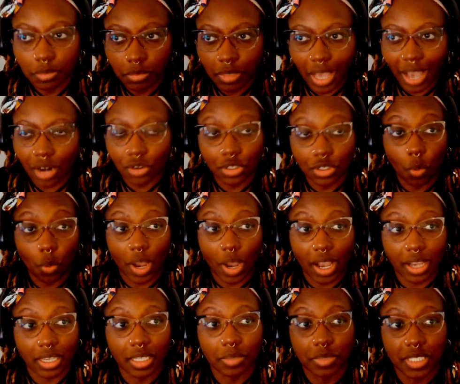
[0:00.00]
I don't know why
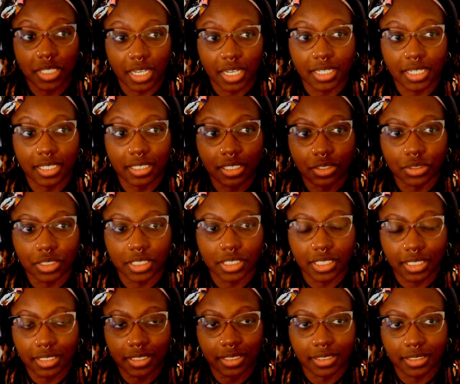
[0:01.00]
I keep saying illegal
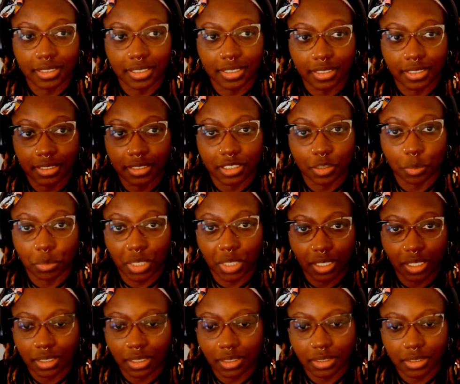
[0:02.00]
citizens, because to
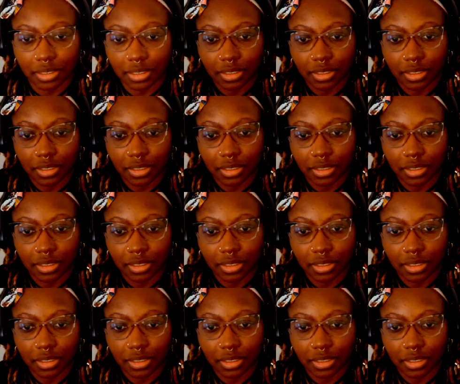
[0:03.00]
me,